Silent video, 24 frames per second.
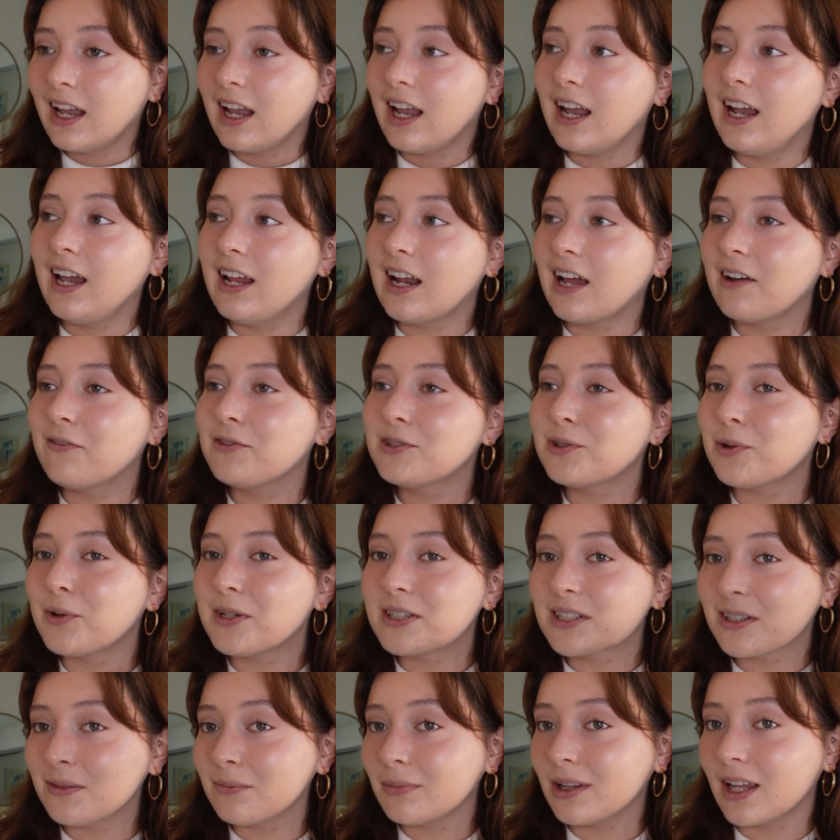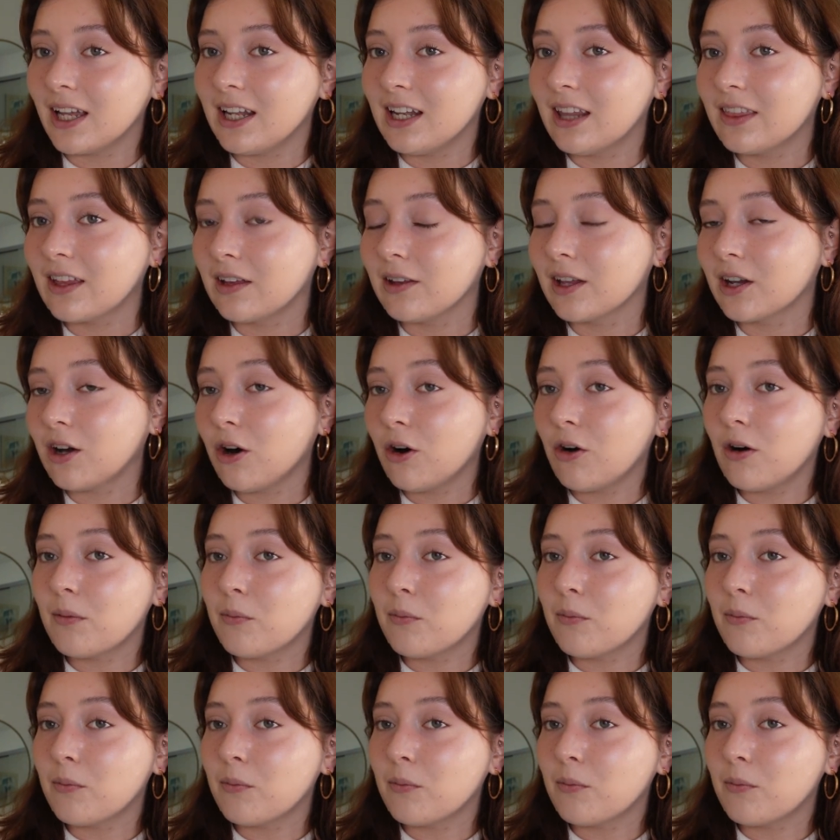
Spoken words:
And I was always complaining that like, oh,